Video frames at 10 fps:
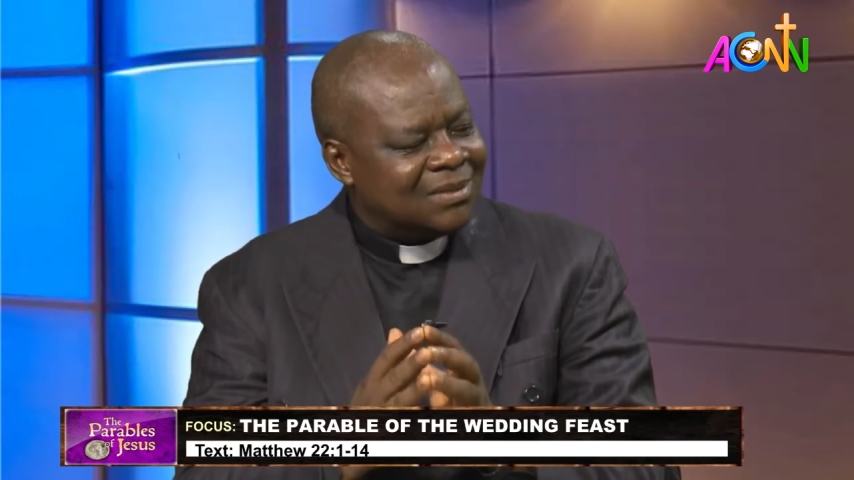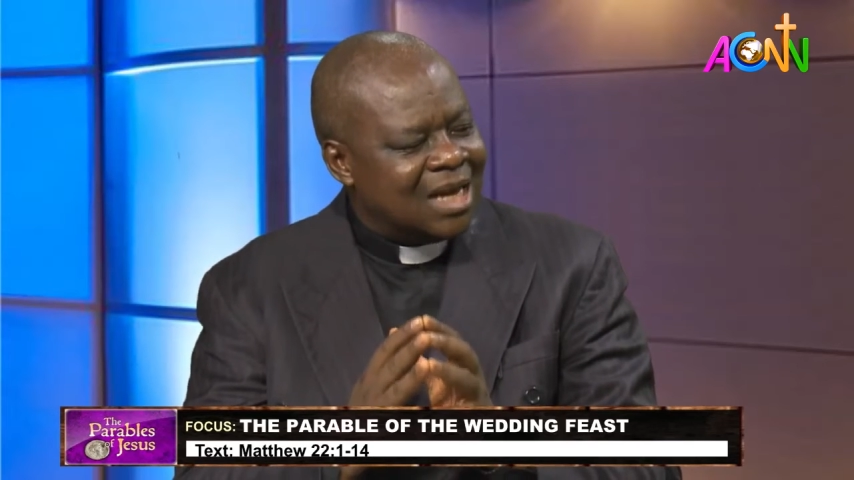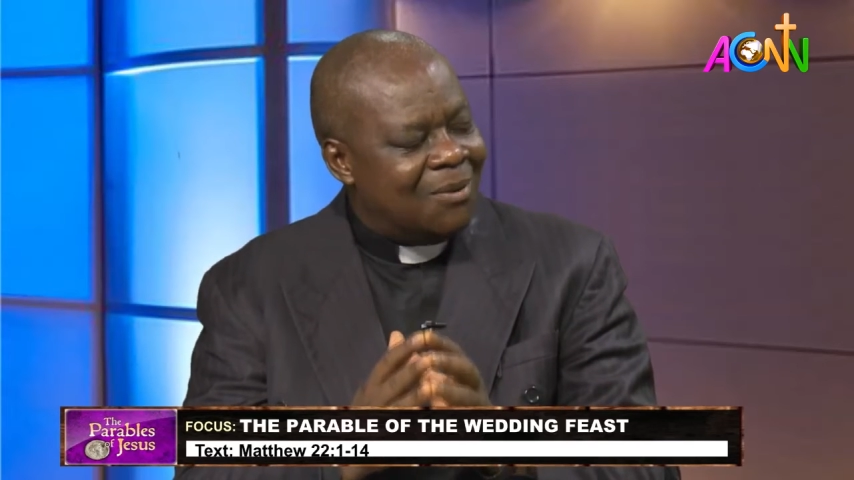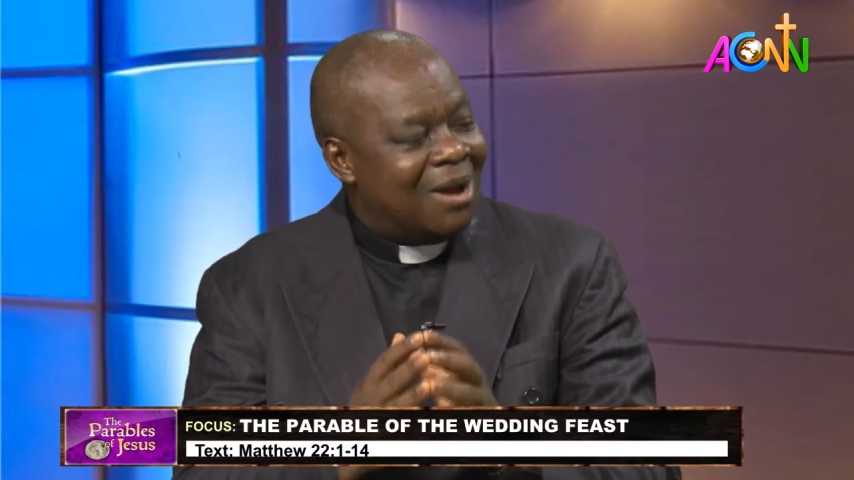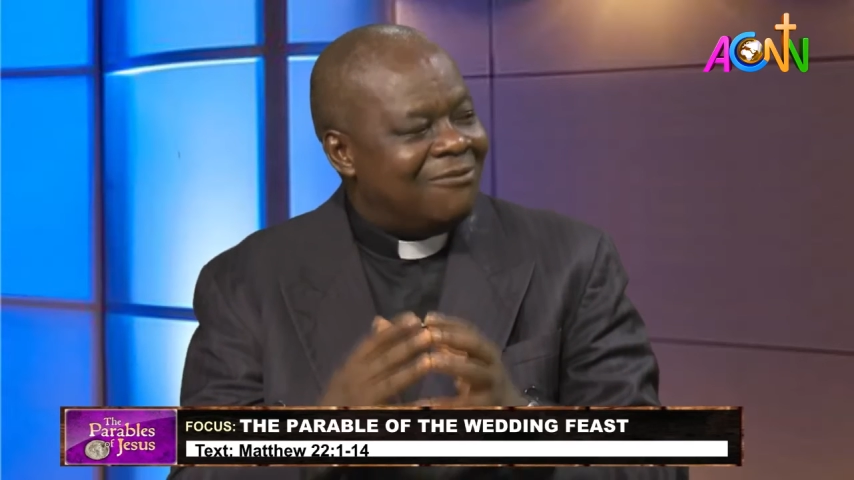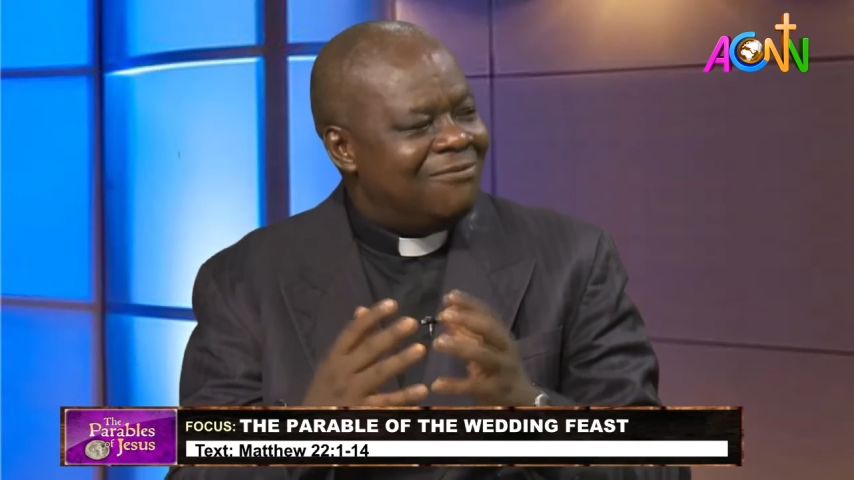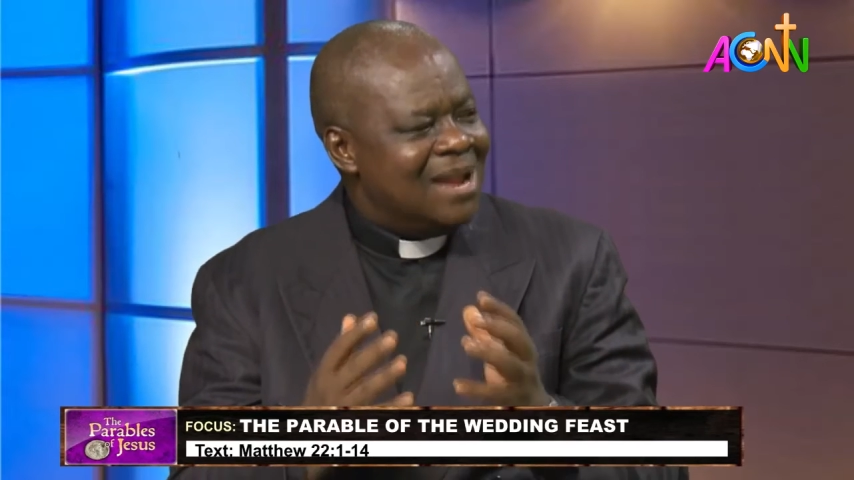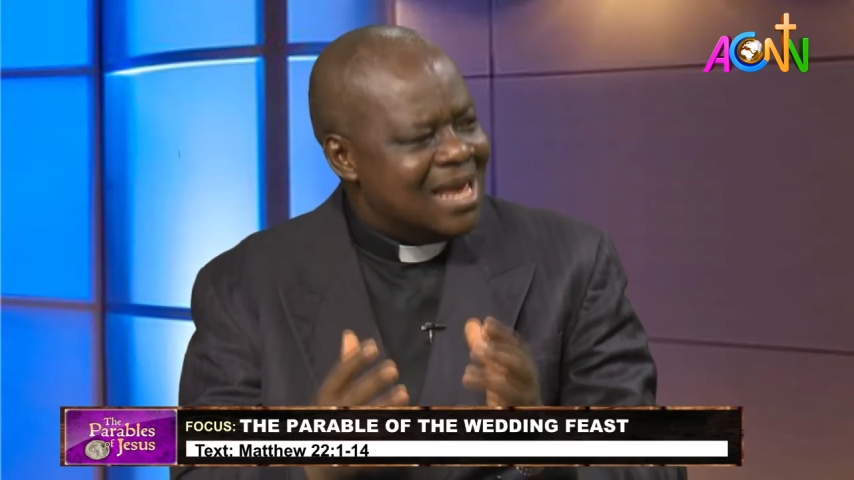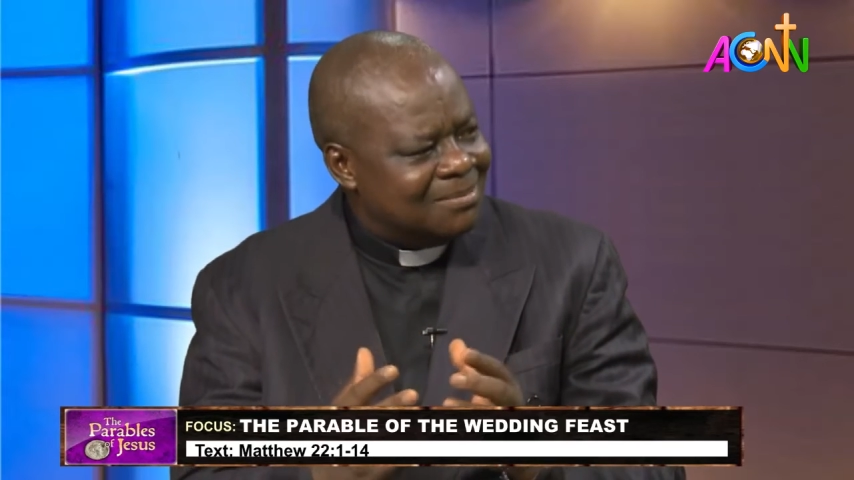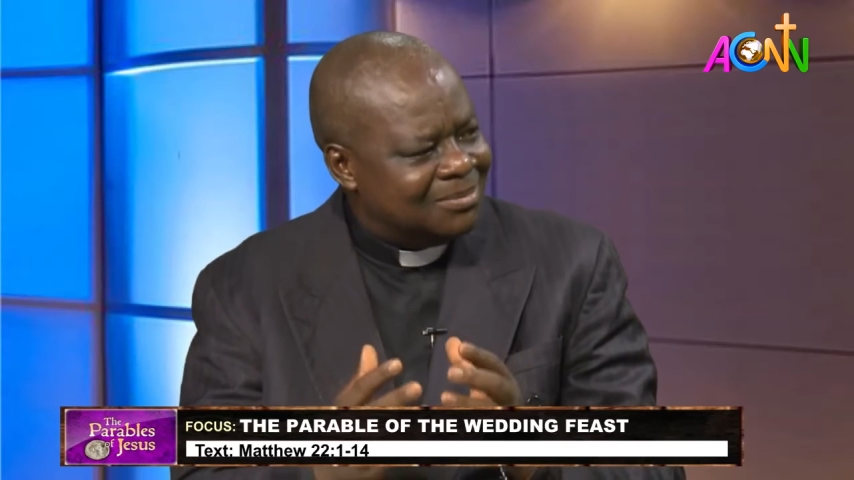our
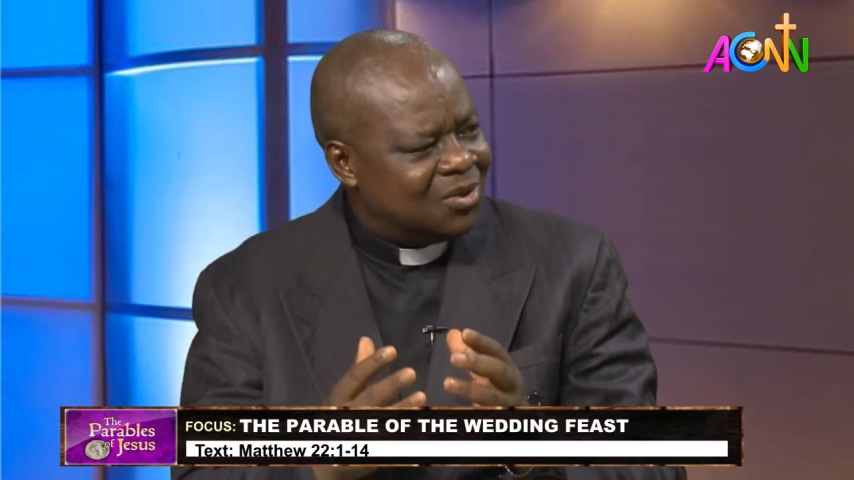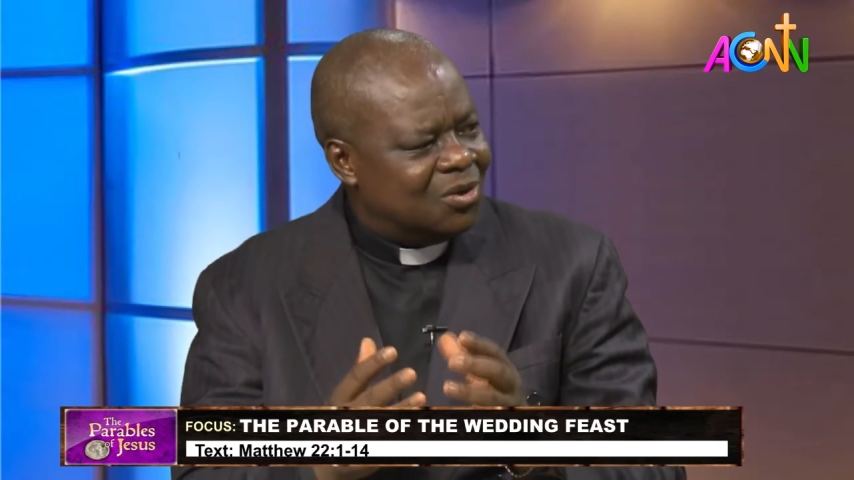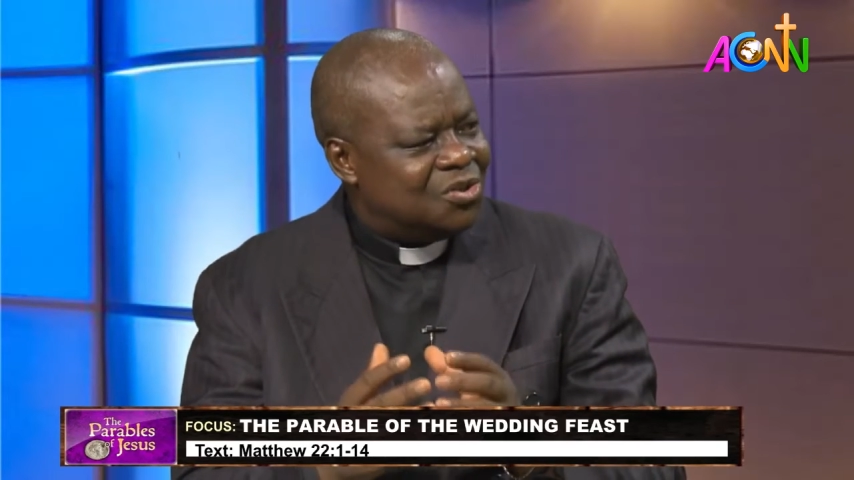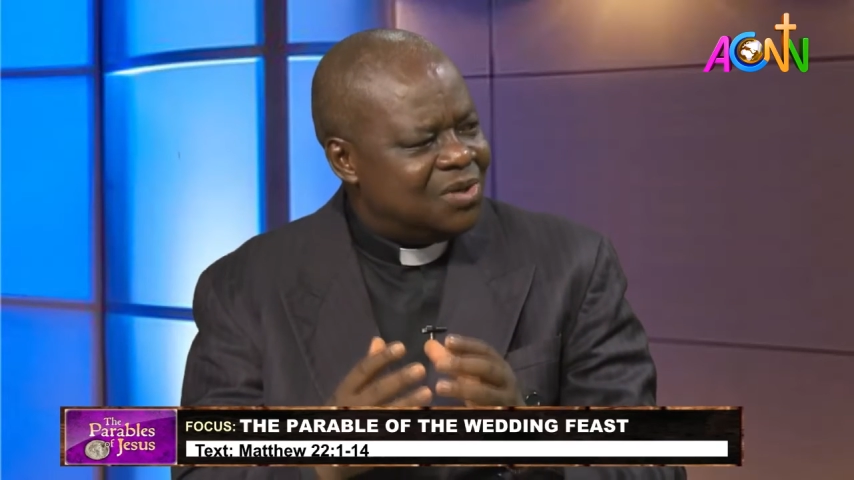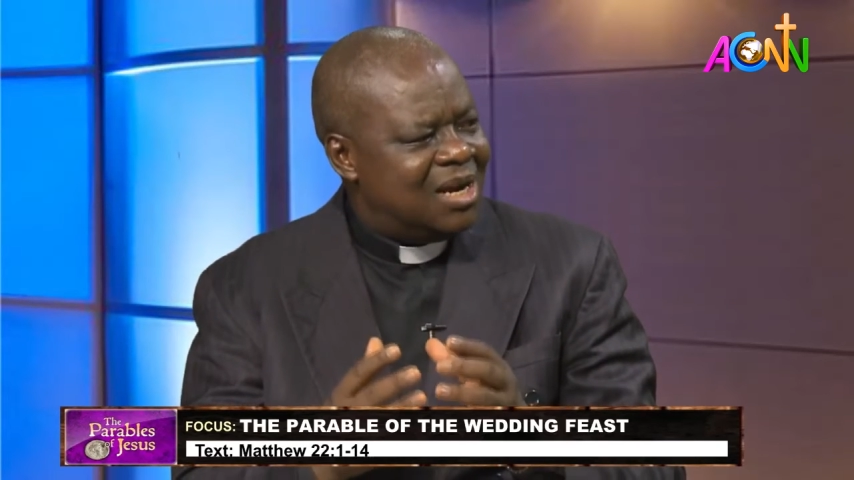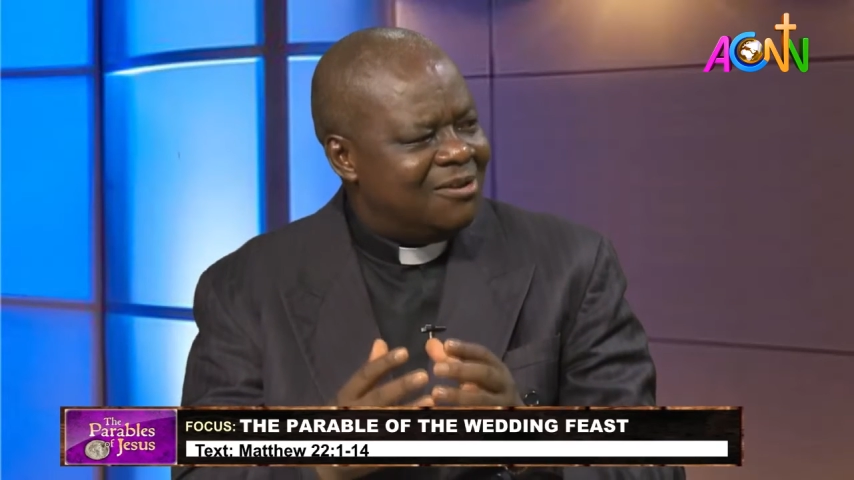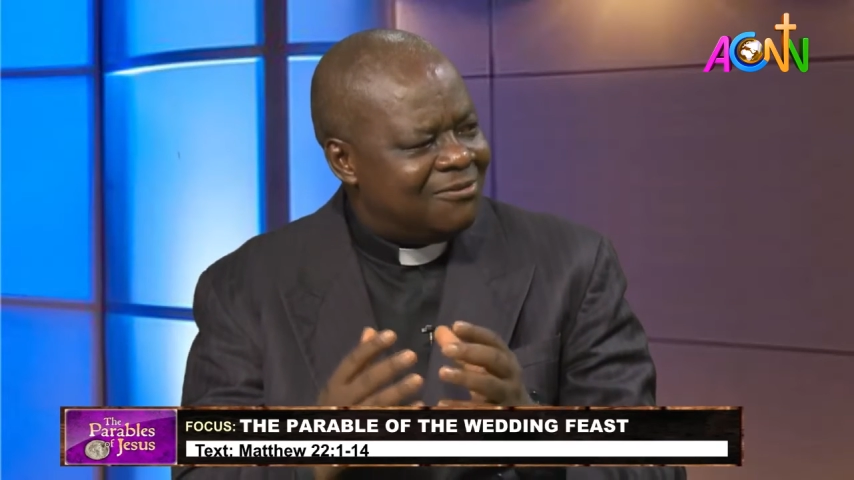flame, continually